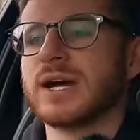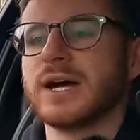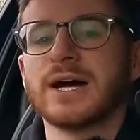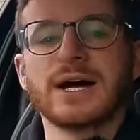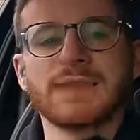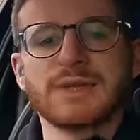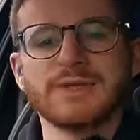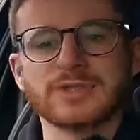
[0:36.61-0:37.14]

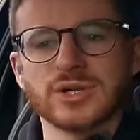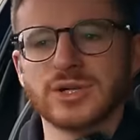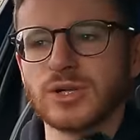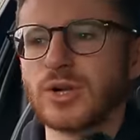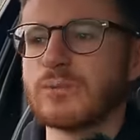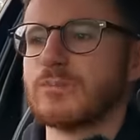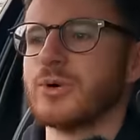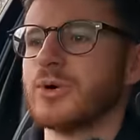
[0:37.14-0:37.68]
And there is a
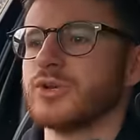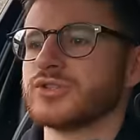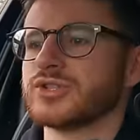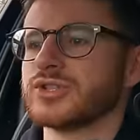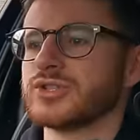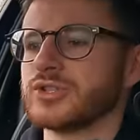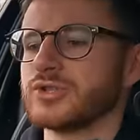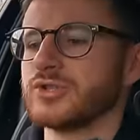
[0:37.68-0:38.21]
lot more
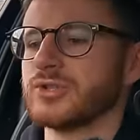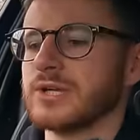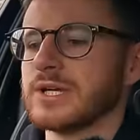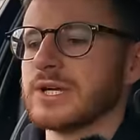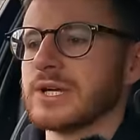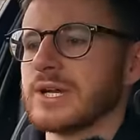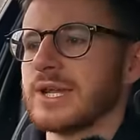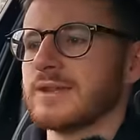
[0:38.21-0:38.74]
to do
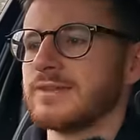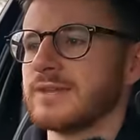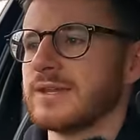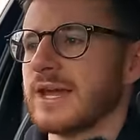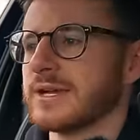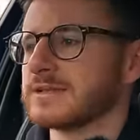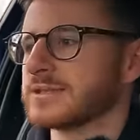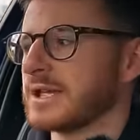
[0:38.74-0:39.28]
in the
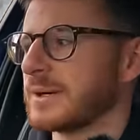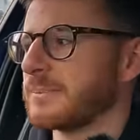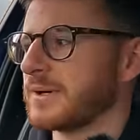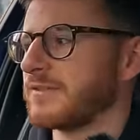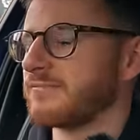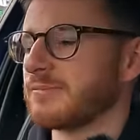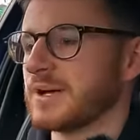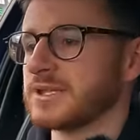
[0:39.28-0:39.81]
next
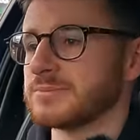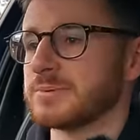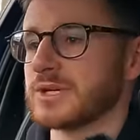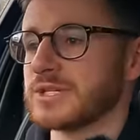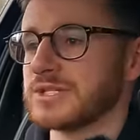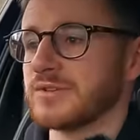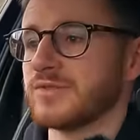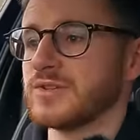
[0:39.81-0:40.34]
couple of months,
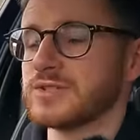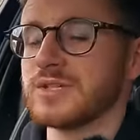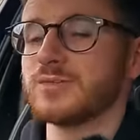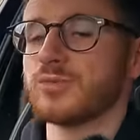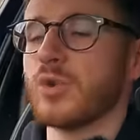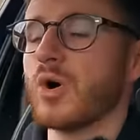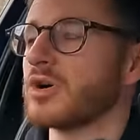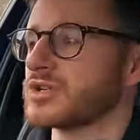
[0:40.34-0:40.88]
because if you did
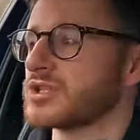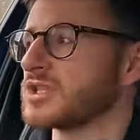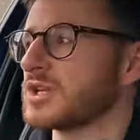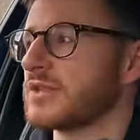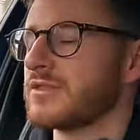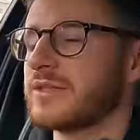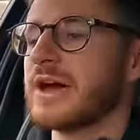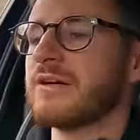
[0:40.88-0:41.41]
watch
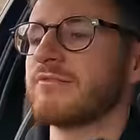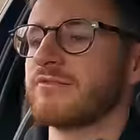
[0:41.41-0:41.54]
that